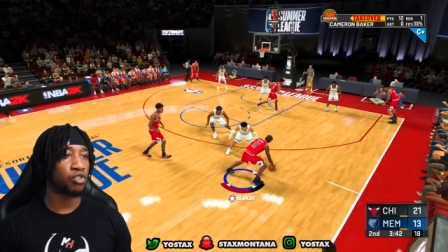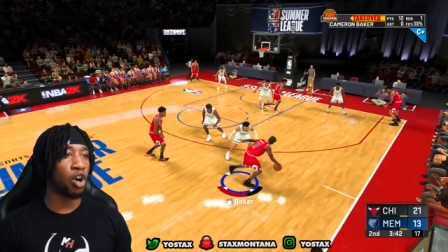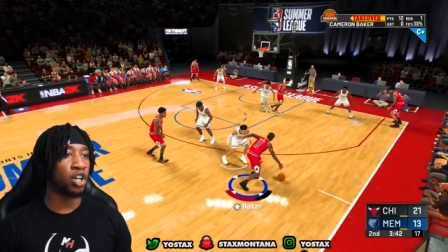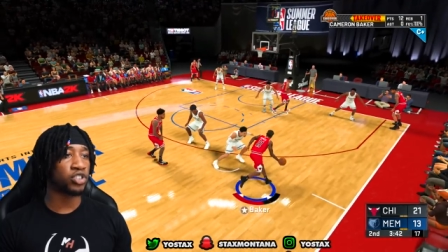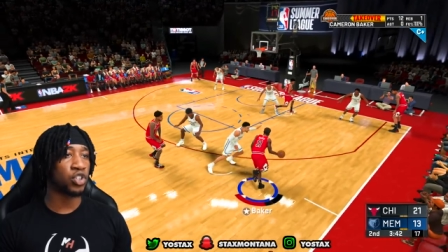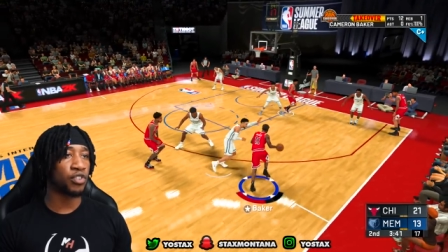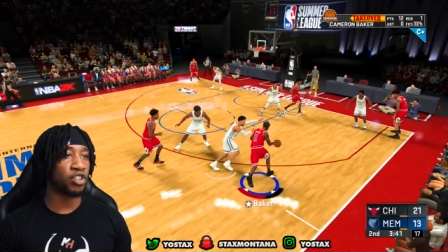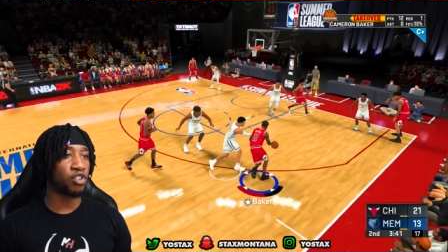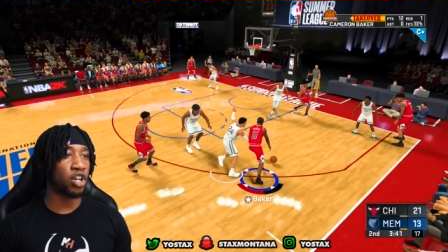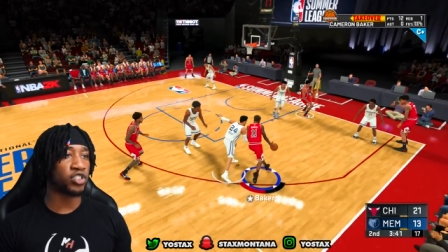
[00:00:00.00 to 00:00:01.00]
Crossover.
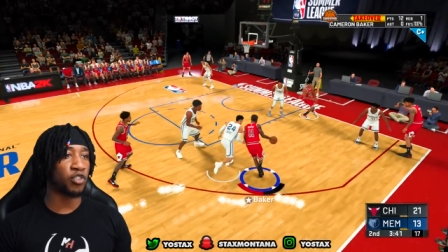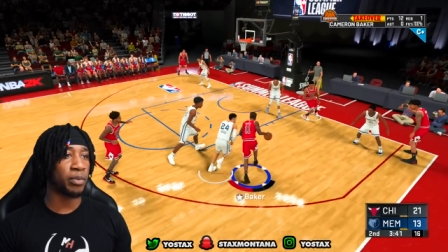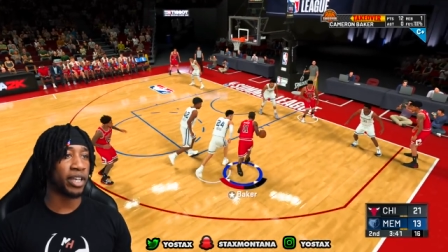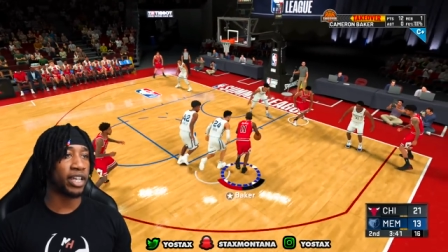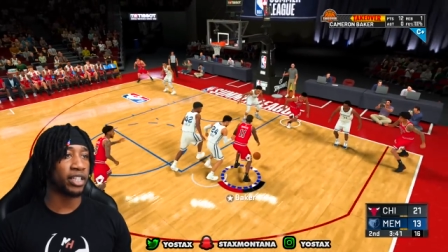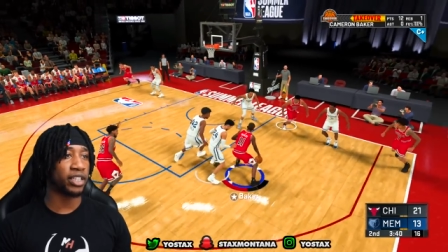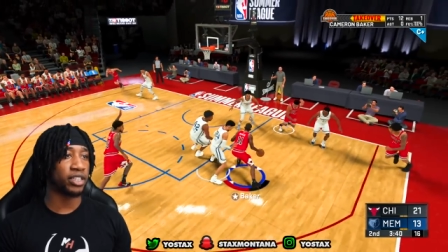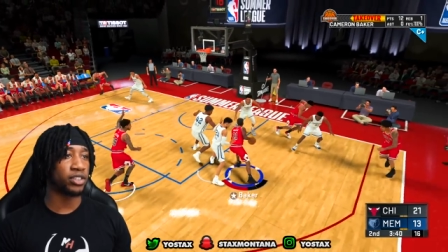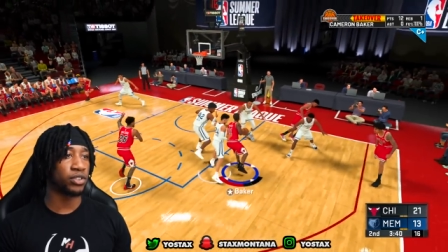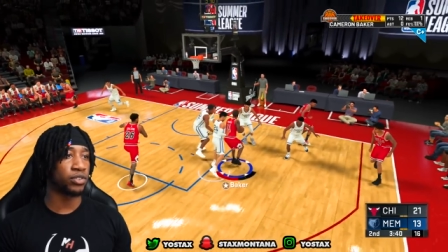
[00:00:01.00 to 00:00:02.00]
The crossover been killing
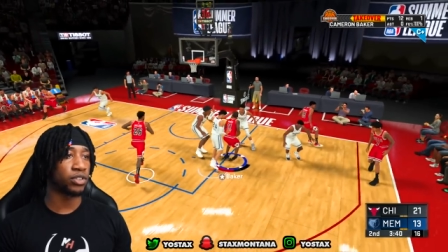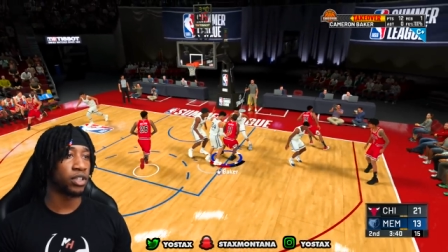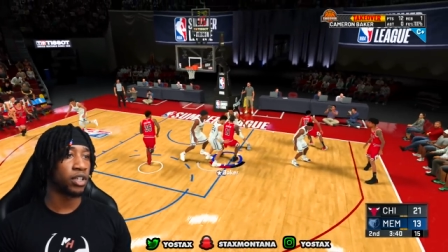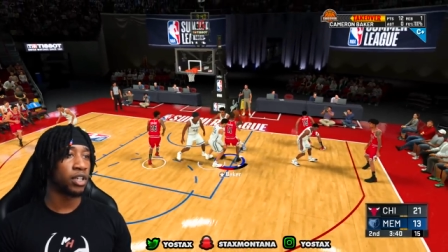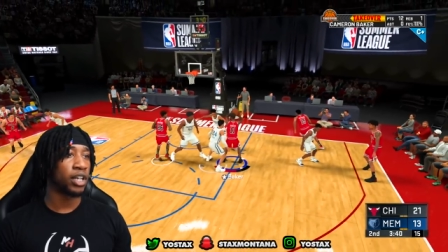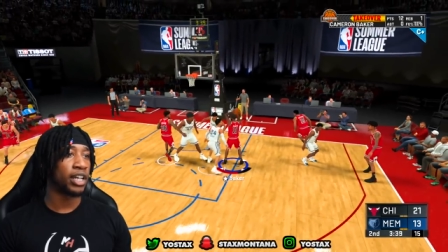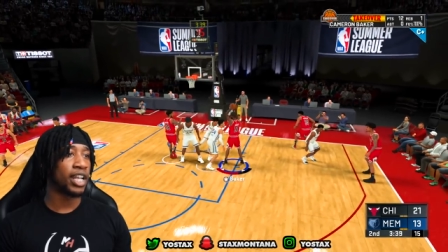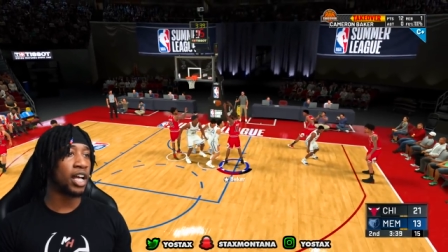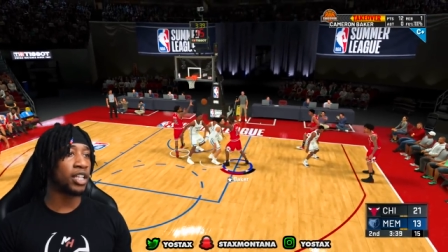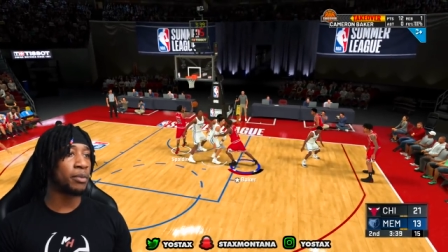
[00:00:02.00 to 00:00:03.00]
these dudes.
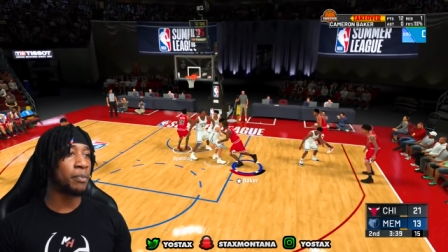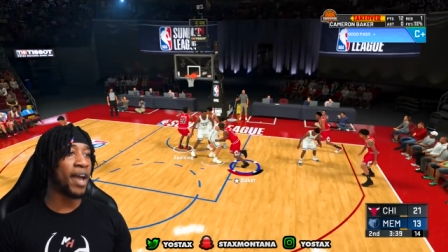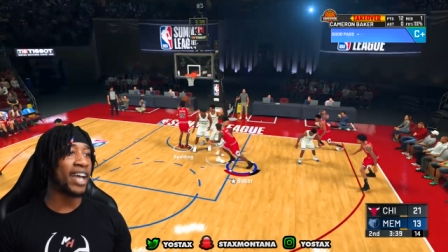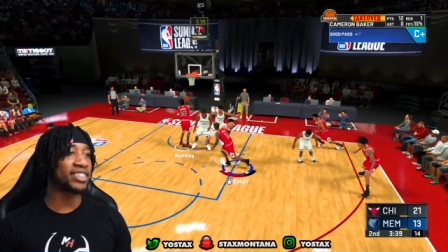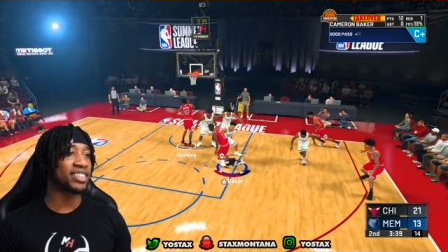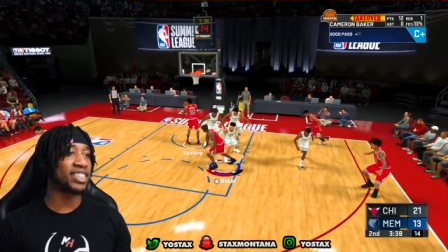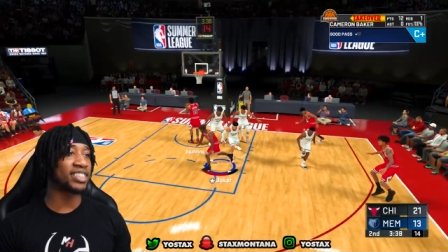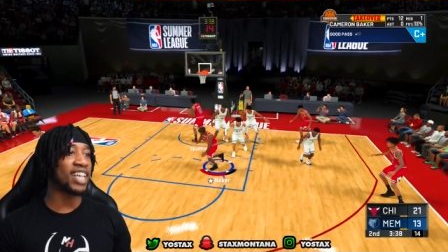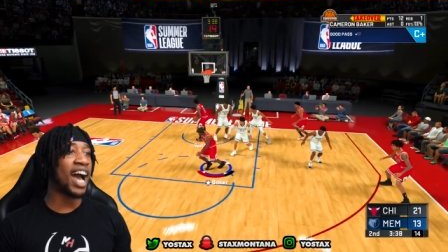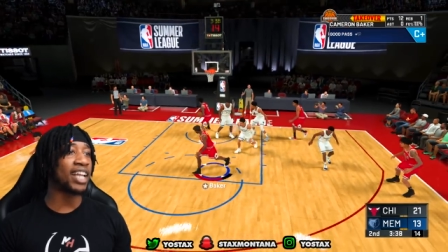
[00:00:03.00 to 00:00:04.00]
Now let me pass this
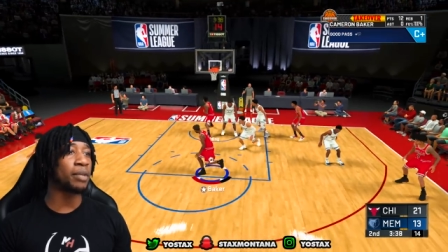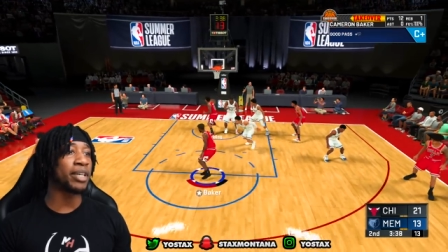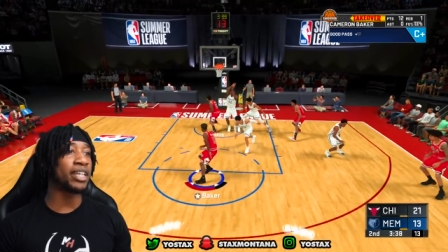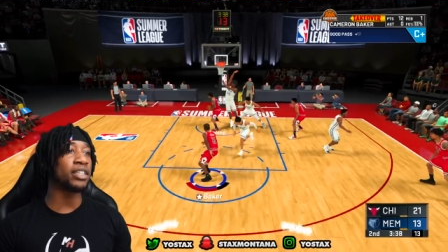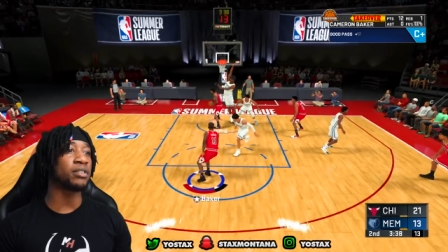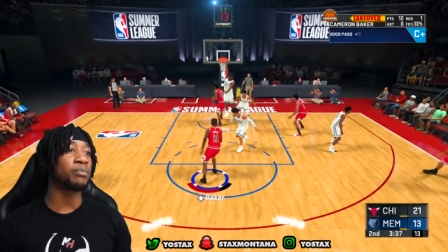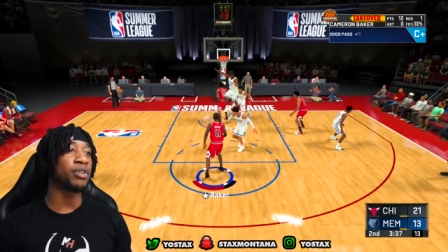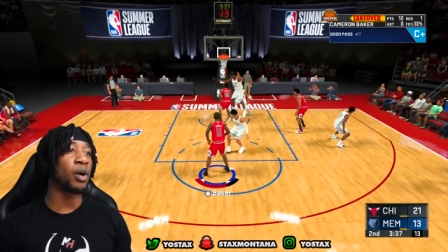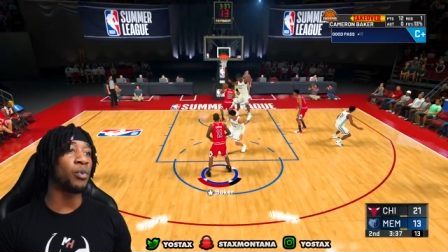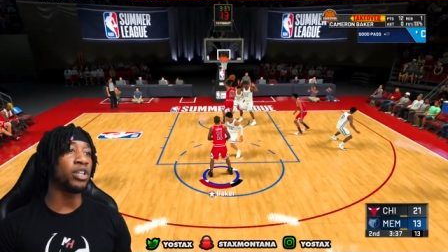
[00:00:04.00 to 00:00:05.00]
inside. Let me get in.
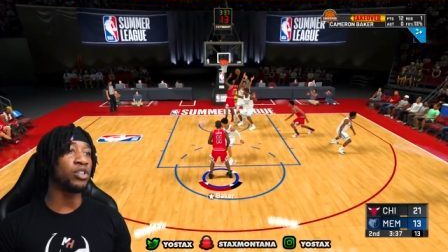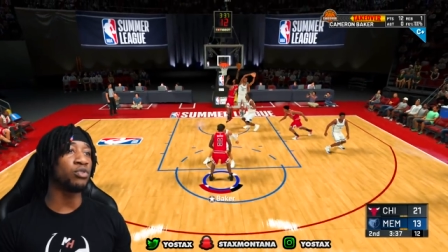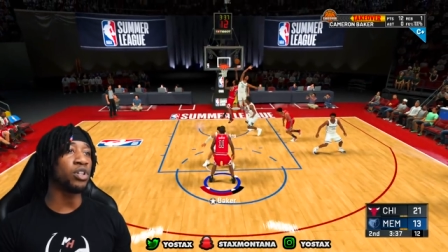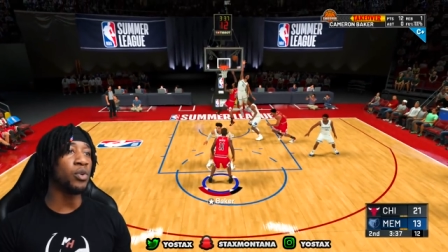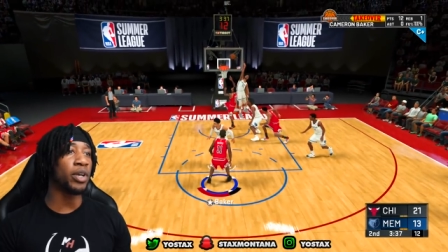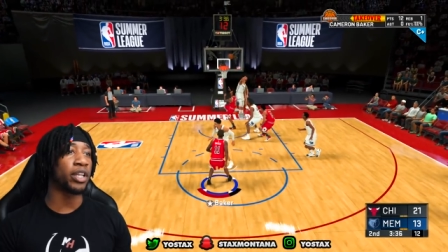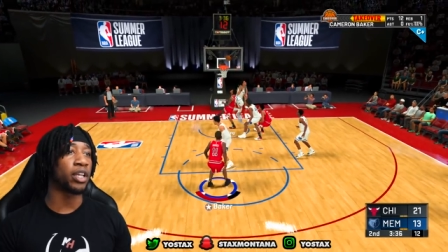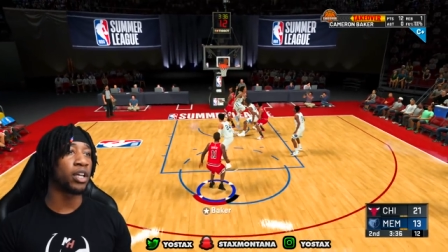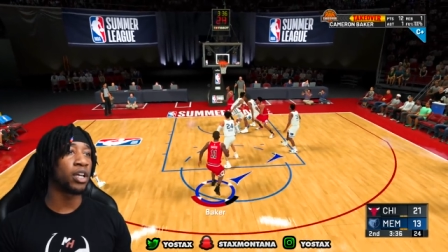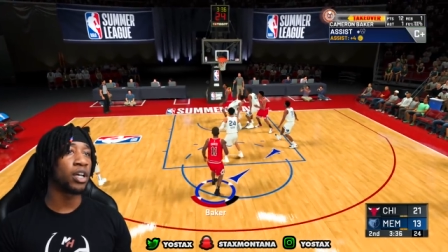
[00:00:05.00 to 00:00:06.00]
Bro, what are you doing?
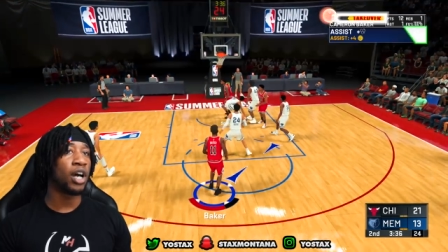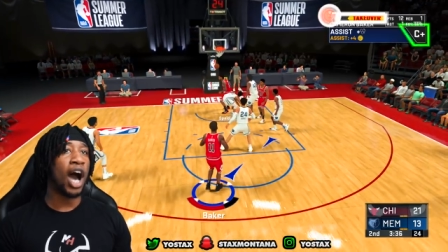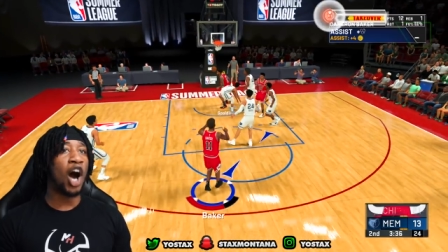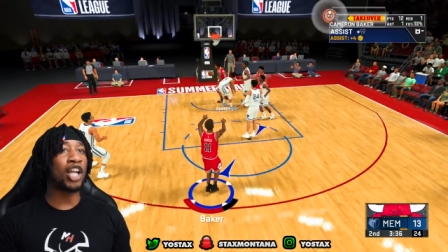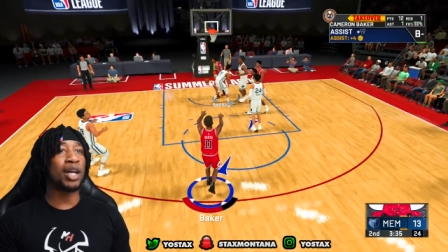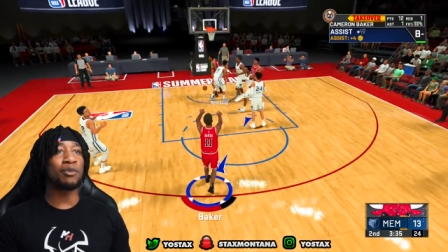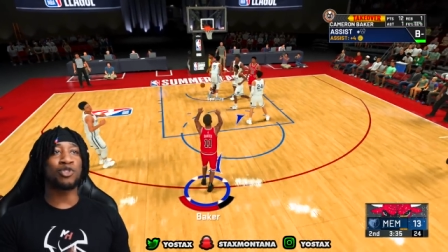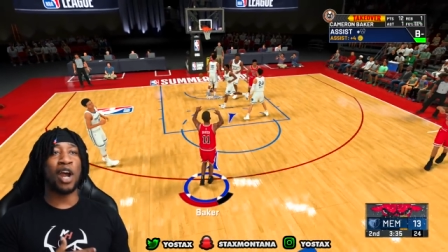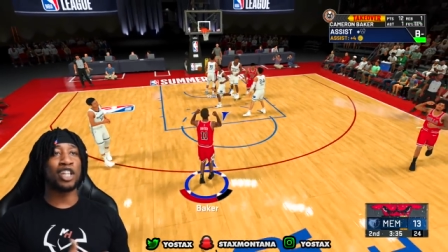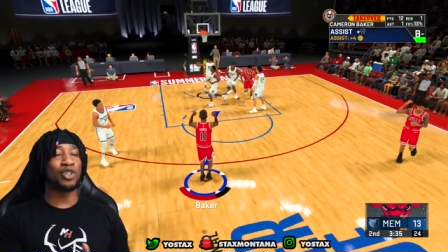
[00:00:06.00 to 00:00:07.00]
All I'm
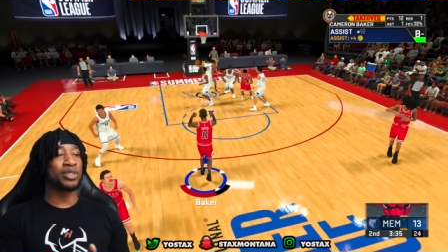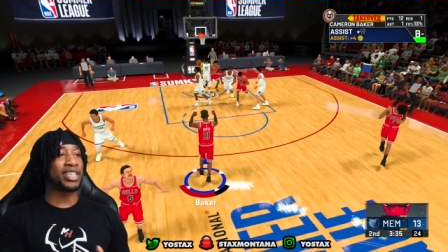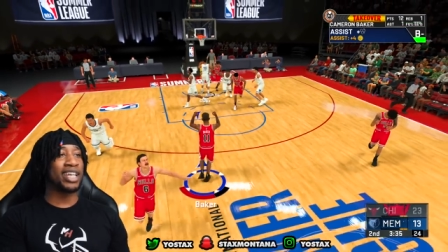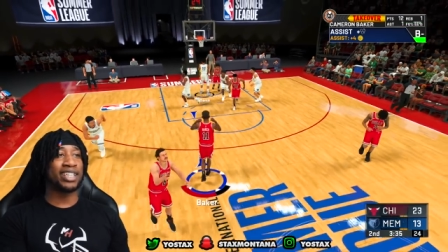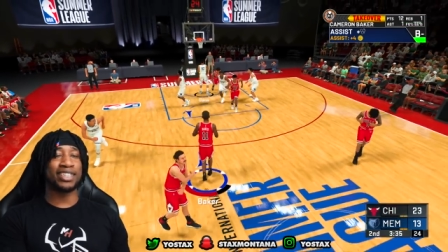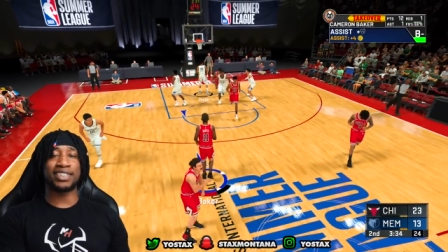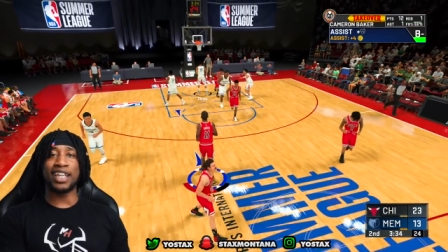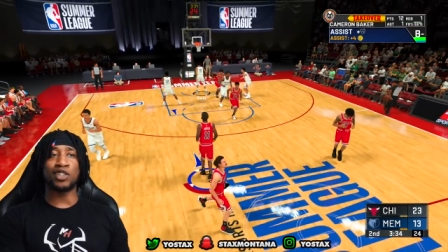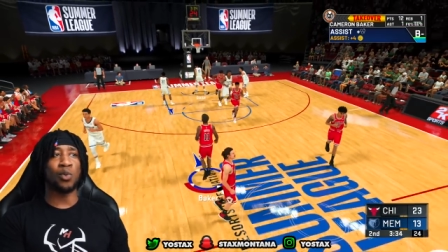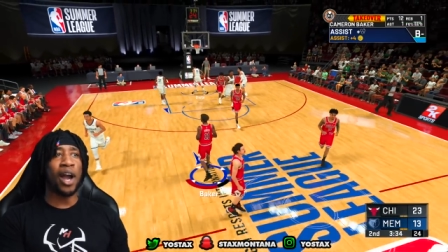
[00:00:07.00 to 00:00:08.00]
trying to do is get an
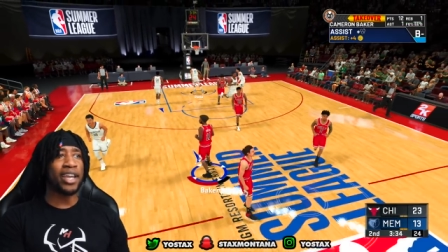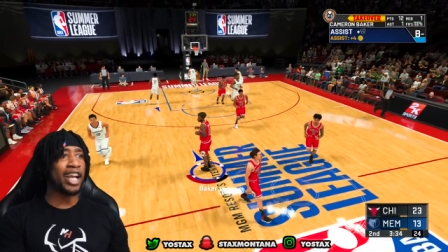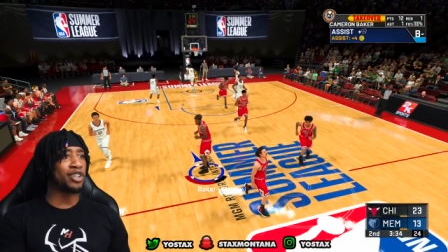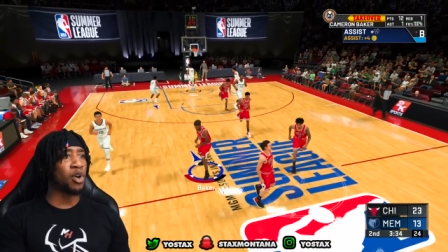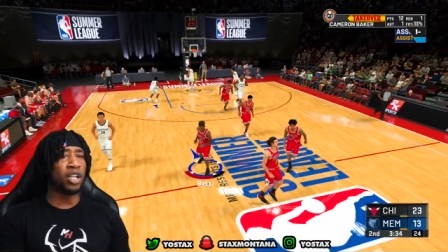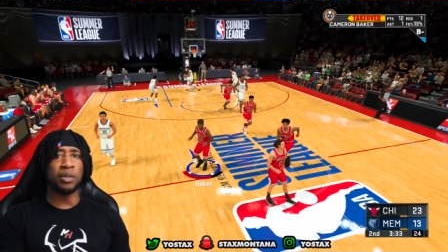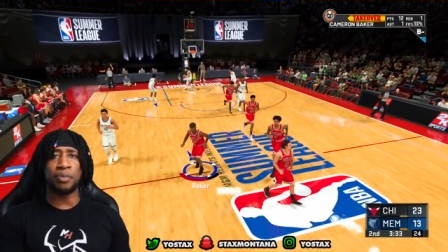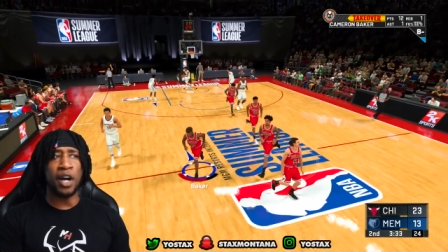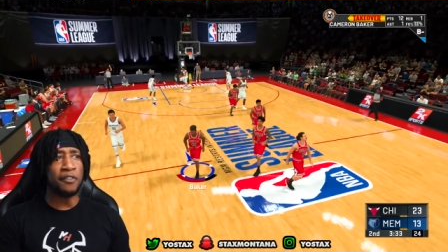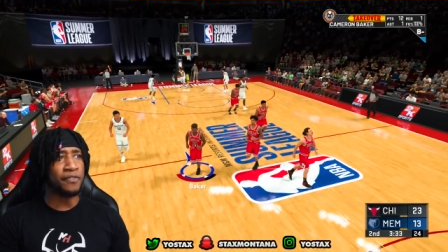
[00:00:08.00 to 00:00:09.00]
assist. Why you got to do all them
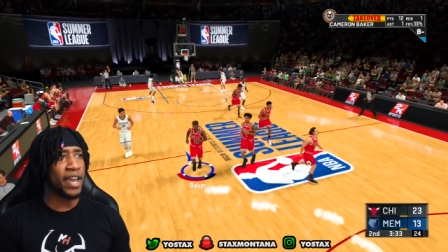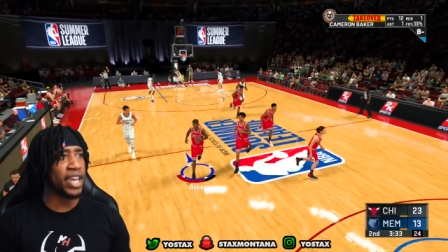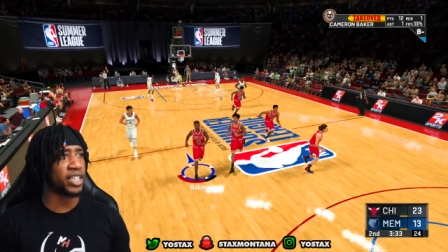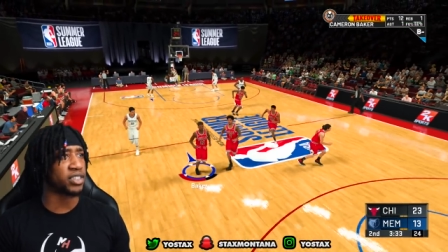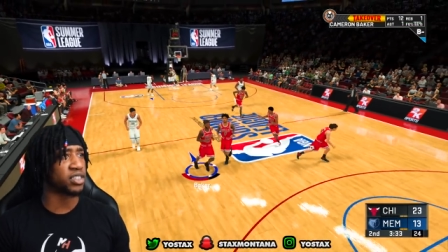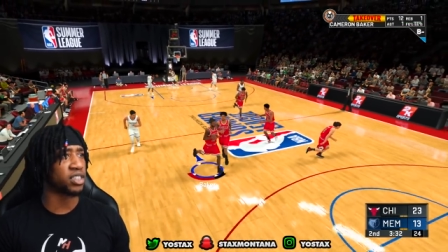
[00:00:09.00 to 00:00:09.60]
pump fakes?